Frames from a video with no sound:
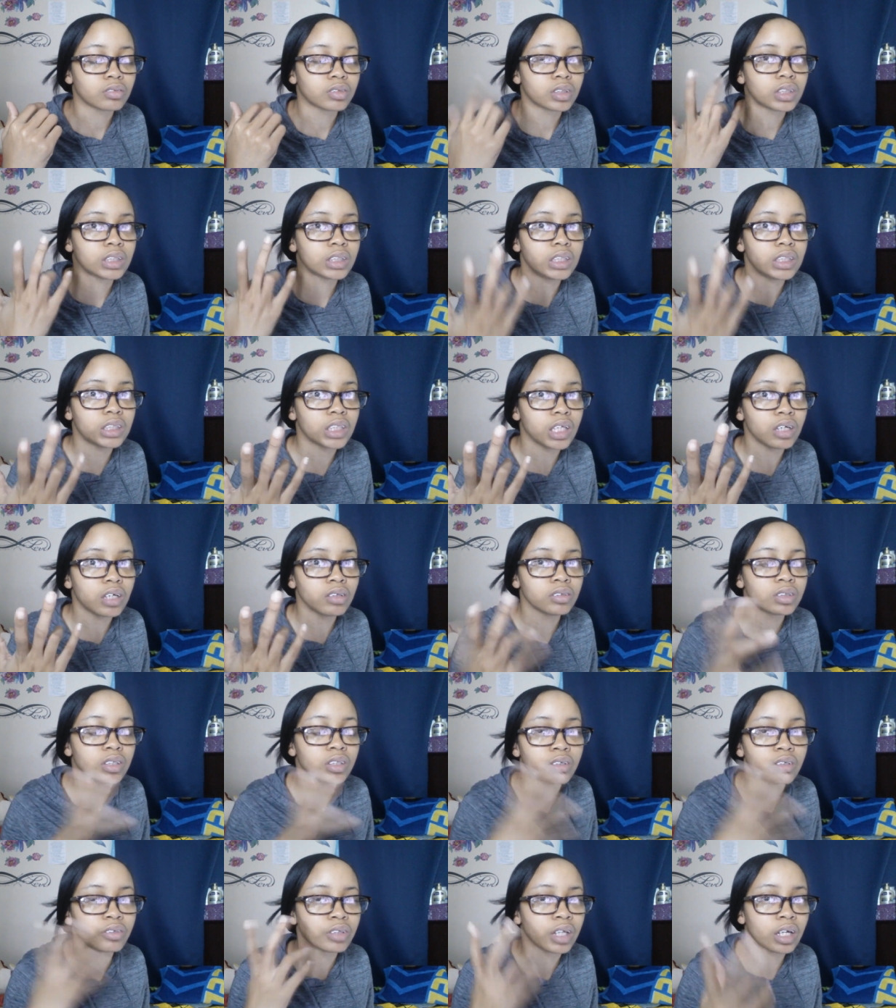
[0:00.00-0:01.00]

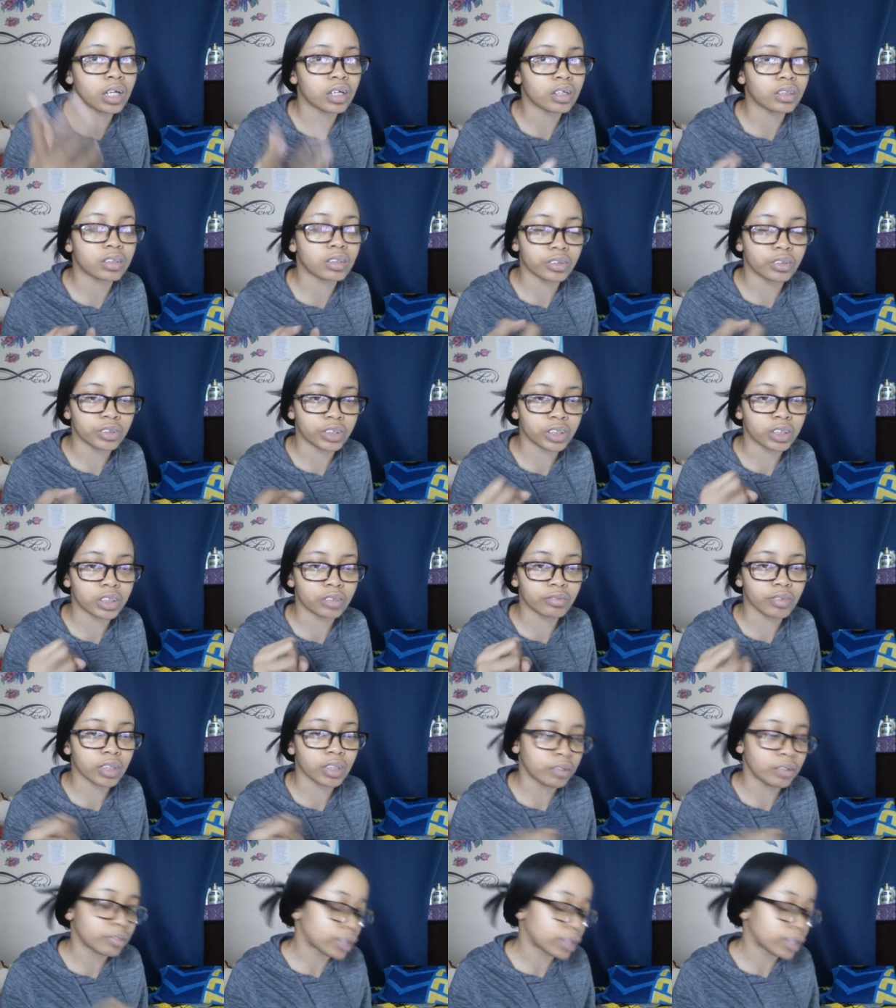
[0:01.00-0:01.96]
seashells. They're like they're just really